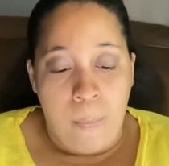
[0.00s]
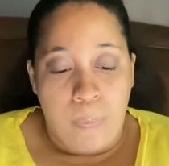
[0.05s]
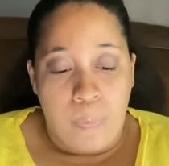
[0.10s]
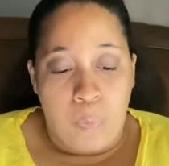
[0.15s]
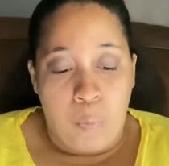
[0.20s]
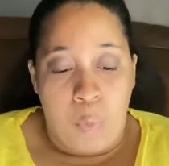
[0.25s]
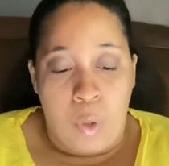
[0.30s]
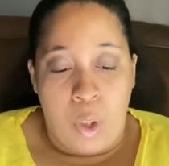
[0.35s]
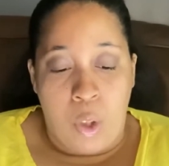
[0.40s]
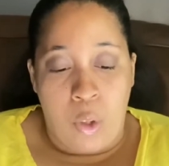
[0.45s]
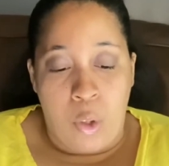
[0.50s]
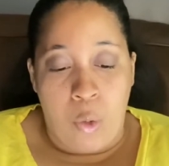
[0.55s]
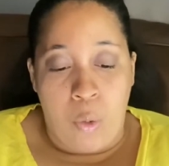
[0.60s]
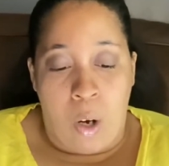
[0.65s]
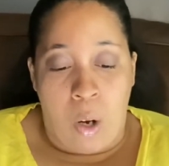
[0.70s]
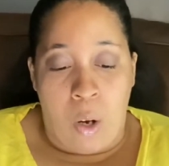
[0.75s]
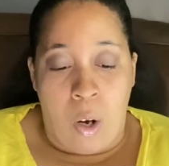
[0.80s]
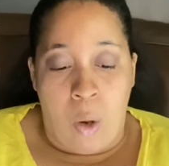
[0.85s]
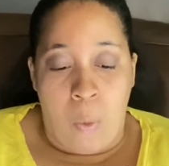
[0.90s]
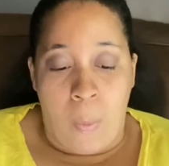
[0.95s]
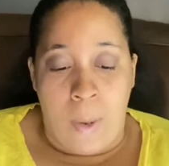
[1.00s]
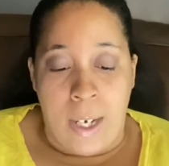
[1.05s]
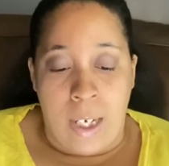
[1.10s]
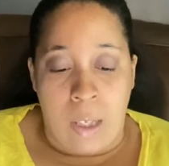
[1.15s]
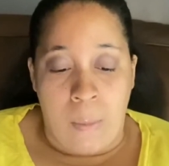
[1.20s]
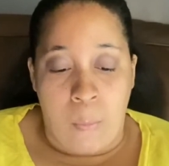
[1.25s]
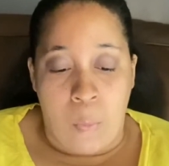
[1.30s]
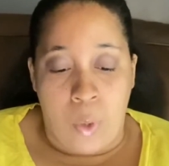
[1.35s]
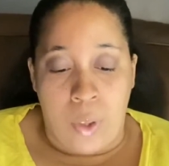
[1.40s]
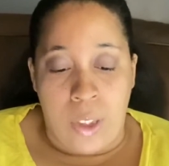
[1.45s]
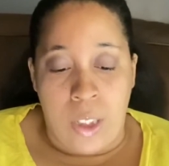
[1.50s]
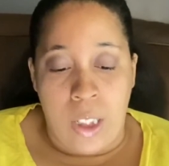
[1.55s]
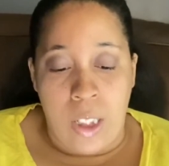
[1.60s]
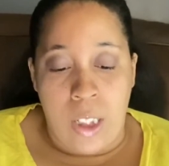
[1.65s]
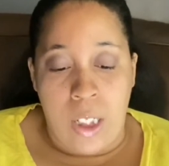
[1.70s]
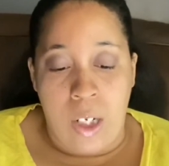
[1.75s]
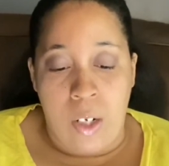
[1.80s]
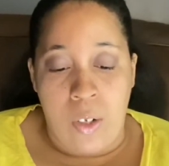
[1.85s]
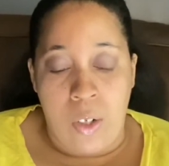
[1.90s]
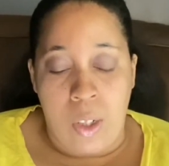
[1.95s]
We know you are awaiting more
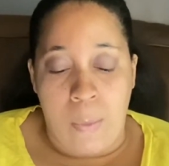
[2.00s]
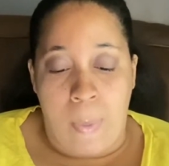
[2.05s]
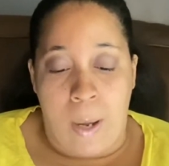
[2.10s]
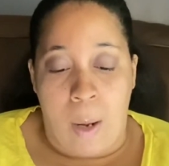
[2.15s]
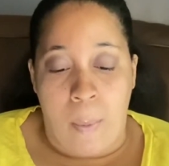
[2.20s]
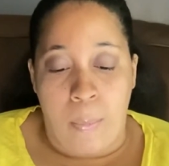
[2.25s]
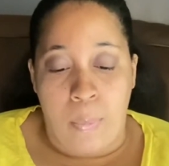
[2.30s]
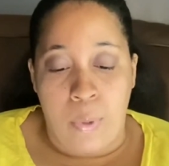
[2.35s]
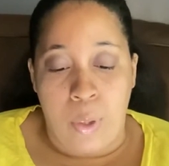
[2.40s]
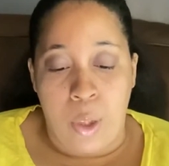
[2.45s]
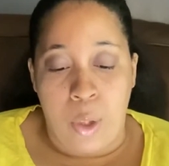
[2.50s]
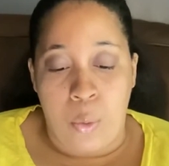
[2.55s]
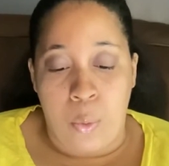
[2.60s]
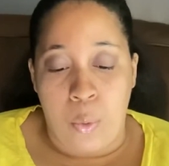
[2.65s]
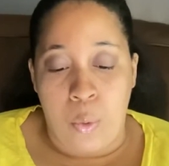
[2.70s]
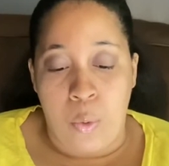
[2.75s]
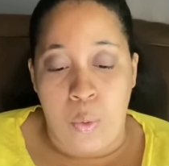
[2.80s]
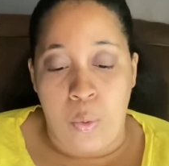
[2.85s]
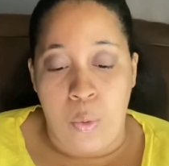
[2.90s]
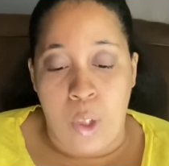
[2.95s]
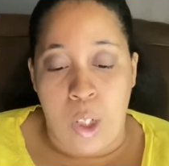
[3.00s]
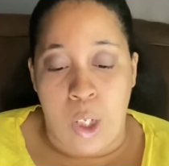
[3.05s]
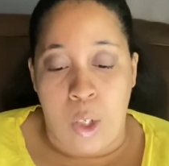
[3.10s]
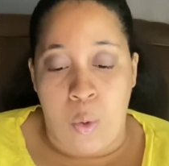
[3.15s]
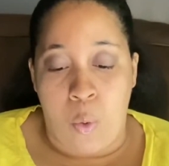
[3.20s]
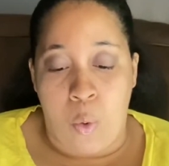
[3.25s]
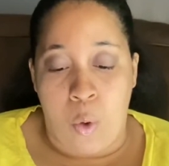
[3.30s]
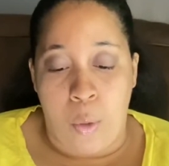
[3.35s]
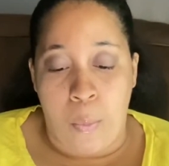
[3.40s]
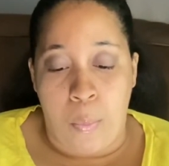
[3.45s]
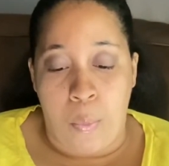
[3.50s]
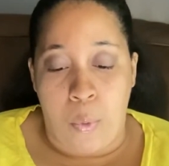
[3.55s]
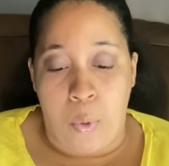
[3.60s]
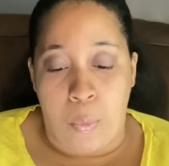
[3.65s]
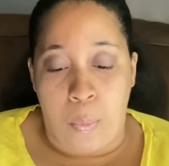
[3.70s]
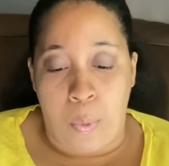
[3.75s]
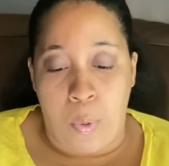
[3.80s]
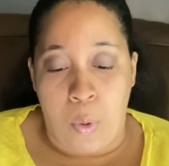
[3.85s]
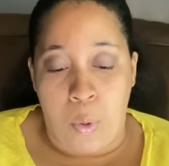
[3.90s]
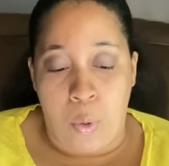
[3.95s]
details about pre-cruise and
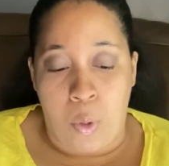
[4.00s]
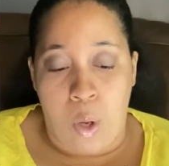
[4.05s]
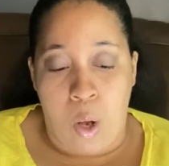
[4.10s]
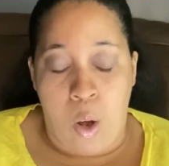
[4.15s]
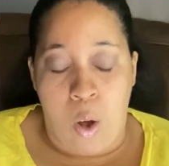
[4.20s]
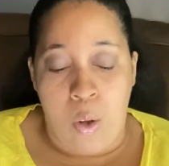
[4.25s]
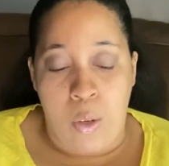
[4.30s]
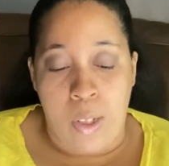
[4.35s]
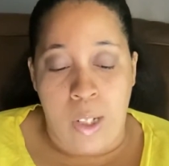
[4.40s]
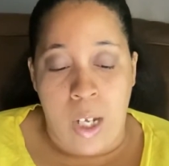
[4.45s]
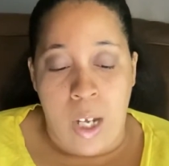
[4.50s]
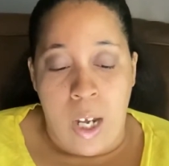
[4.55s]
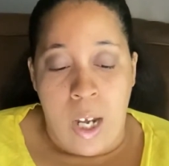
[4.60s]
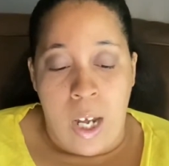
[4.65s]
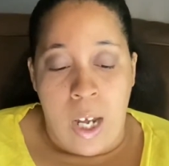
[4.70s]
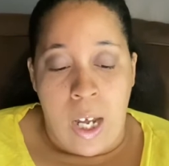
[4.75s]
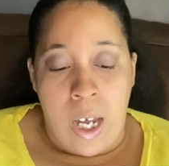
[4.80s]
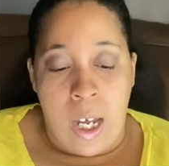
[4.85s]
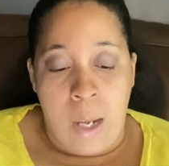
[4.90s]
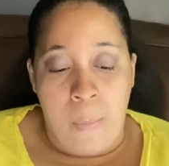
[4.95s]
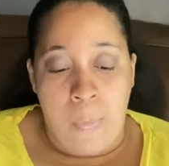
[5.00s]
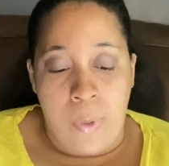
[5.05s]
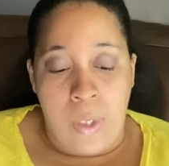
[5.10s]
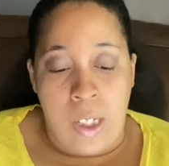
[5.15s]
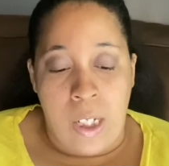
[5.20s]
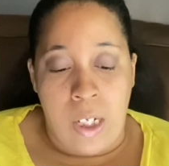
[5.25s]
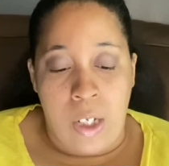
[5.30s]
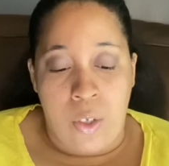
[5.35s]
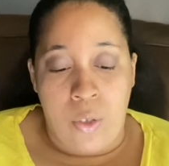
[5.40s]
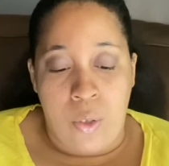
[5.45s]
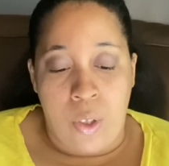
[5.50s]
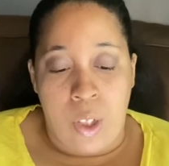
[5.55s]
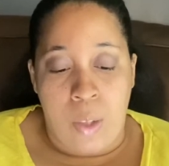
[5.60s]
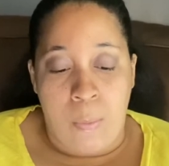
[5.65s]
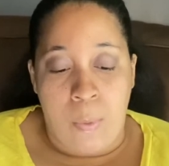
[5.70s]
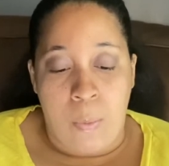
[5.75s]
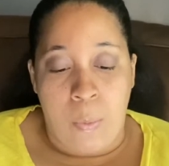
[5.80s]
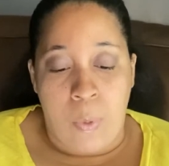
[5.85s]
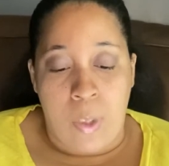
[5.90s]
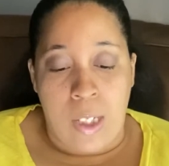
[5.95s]
onboard protocols and procedures,
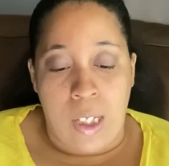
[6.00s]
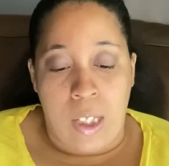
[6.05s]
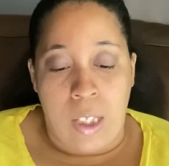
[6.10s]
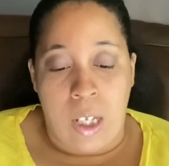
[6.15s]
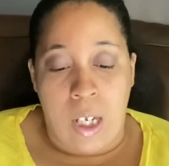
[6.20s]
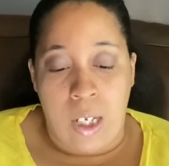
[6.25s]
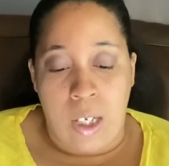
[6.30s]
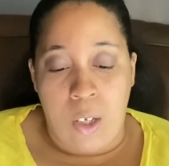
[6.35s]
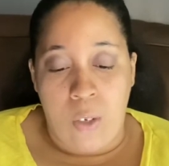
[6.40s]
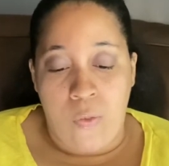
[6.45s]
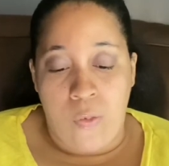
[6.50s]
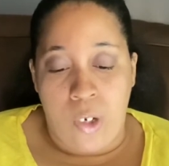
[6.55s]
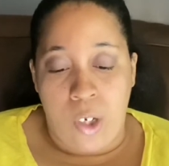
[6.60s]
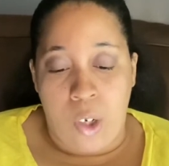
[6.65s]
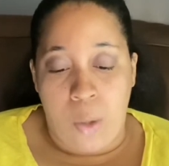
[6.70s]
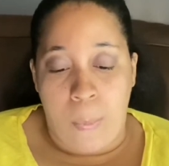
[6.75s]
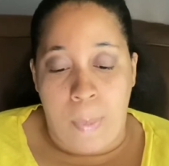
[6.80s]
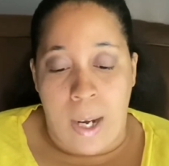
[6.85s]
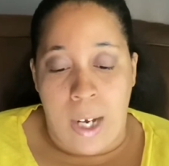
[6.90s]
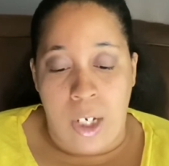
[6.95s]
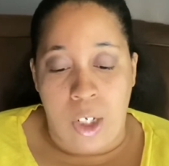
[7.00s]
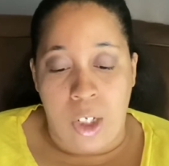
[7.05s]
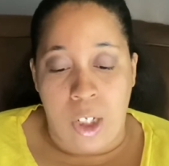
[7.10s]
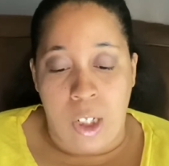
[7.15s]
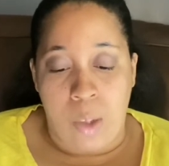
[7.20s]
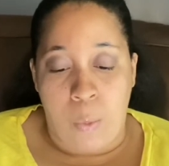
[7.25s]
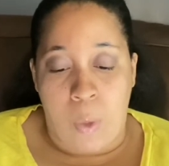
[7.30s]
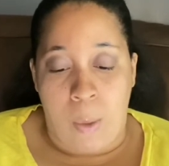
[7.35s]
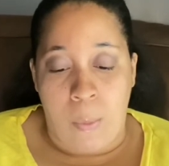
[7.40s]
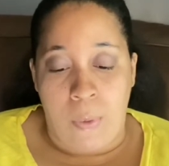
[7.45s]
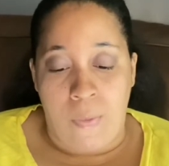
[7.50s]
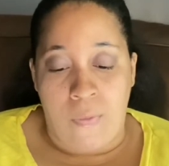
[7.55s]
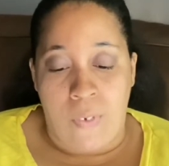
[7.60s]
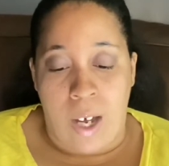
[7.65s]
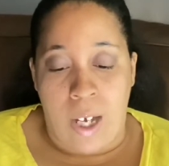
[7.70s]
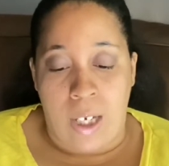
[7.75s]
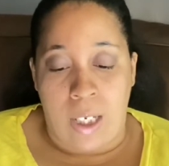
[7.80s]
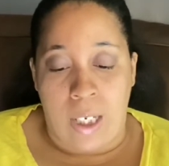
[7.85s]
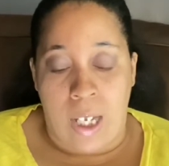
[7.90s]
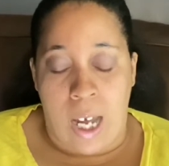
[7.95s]
and we want to thank you for your patience while we
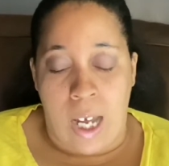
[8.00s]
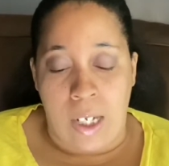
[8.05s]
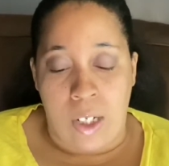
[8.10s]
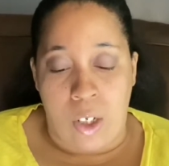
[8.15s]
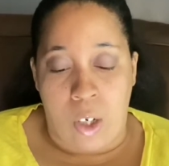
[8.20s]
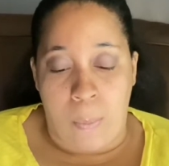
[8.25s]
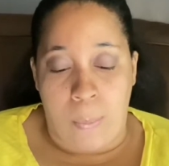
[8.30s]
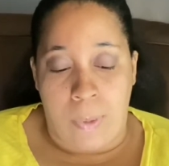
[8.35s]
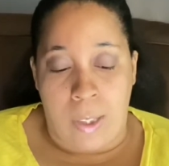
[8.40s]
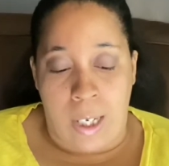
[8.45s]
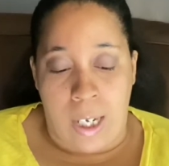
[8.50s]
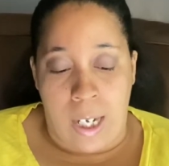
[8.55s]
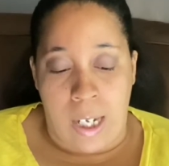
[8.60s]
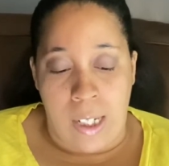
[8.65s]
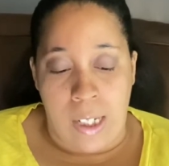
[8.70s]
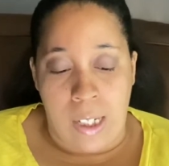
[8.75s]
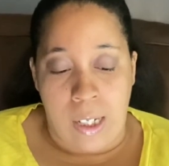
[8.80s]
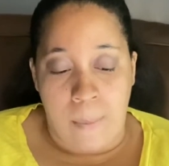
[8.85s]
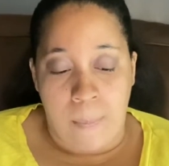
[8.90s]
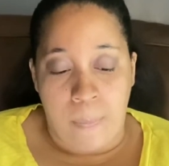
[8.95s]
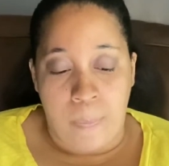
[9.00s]
finalized our plans.